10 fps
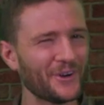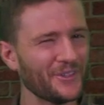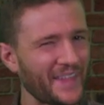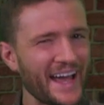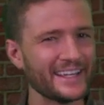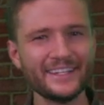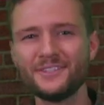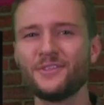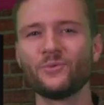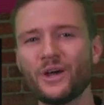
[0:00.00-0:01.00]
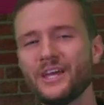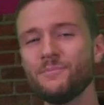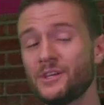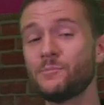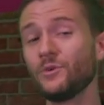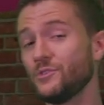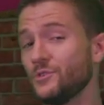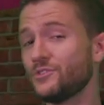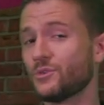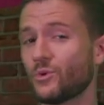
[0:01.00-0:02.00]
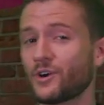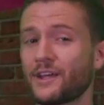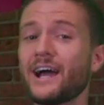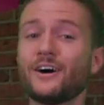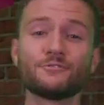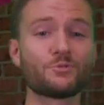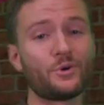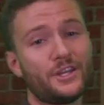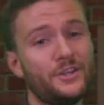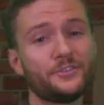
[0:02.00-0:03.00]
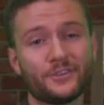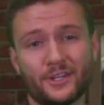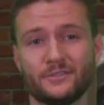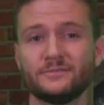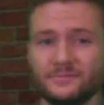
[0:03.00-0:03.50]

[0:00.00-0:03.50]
aren't that into the way people used to work out 20 years ago.